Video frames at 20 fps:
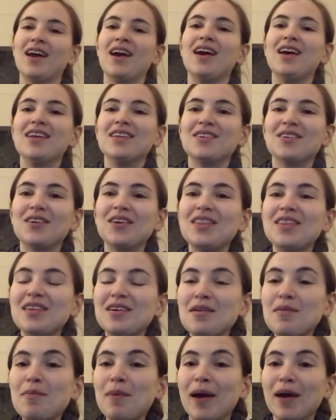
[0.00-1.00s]
So in
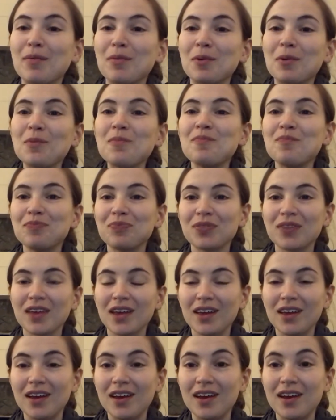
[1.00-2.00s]
the Bible,
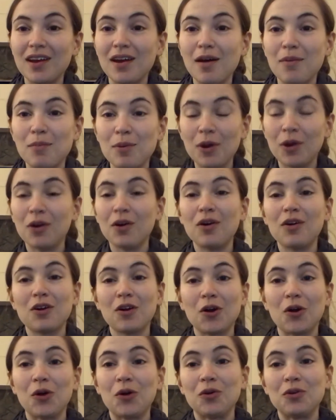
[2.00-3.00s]
in a book
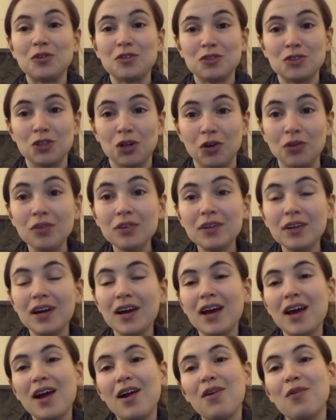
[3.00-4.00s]
called John,
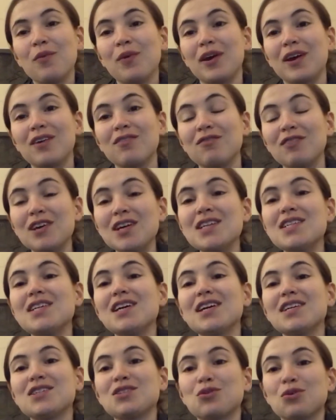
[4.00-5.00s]
we can read
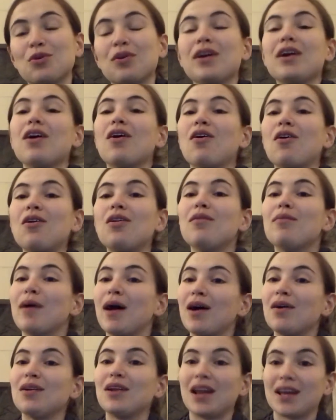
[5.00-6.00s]
a story all
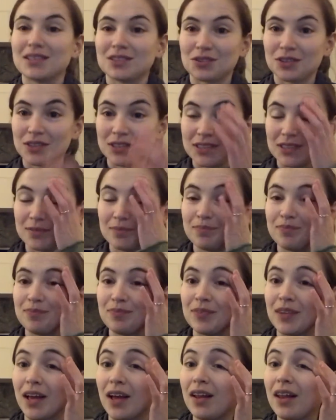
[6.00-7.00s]
about Lazarus.
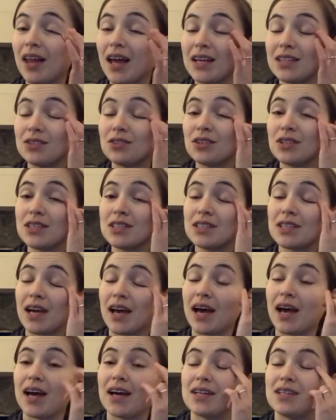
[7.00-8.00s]
Now Lazarus
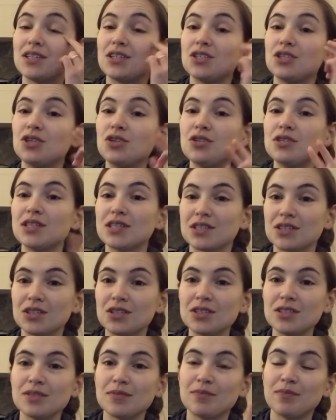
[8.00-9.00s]
had two
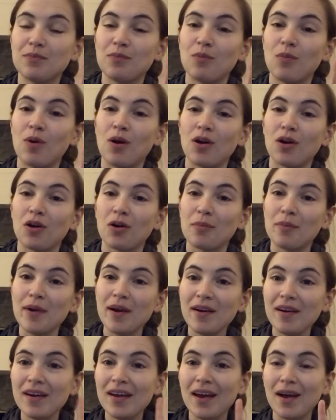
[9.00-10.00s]
sisters, one called
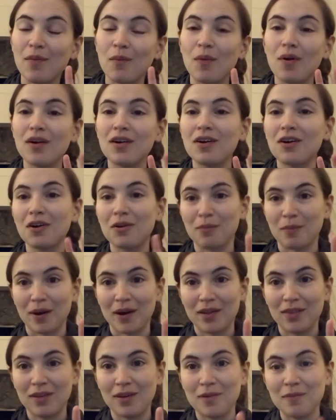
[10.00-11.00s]
Mary and one called
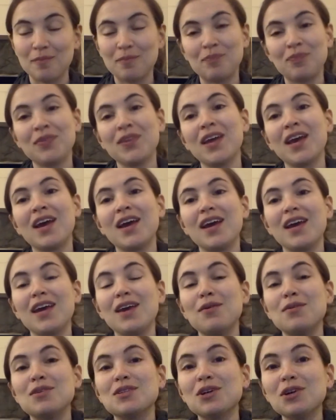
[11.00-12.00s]
Martha.
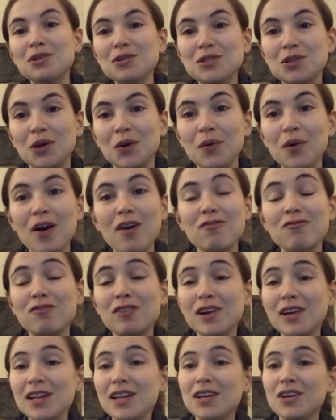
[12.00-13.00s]
He was also a
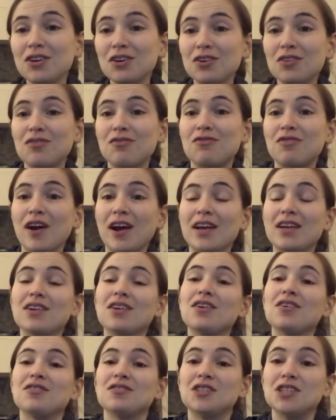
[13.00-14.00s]
really good friend
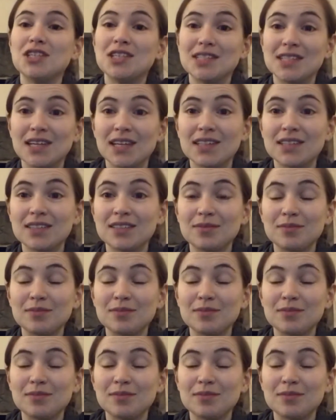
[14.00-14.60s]
of Jesus.